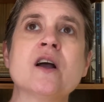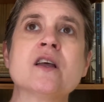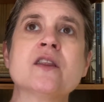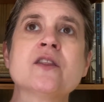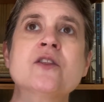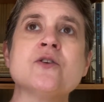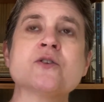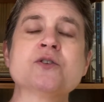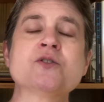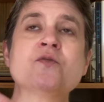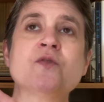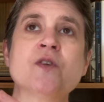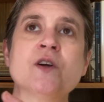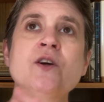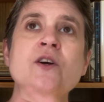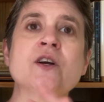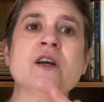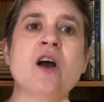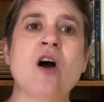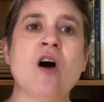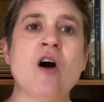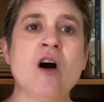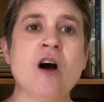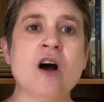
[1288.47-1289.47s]
there's
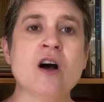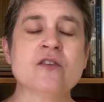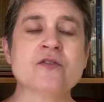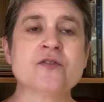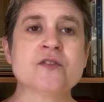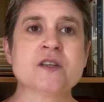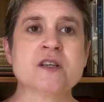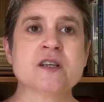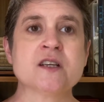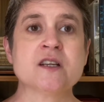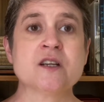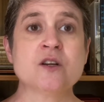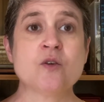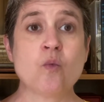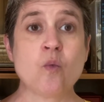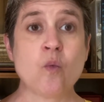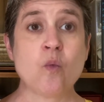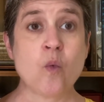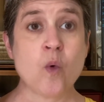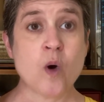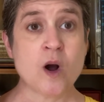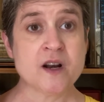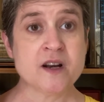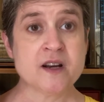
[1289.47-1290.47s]
very often
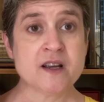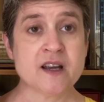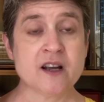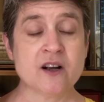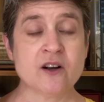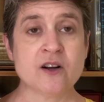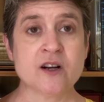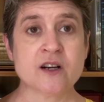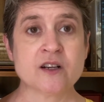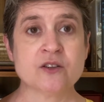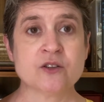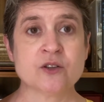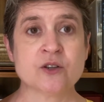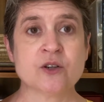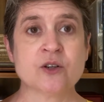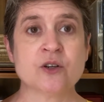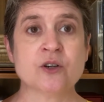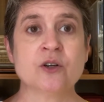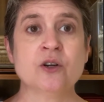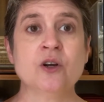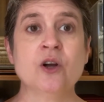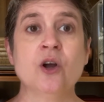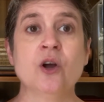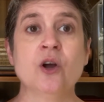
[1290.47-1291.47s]
one character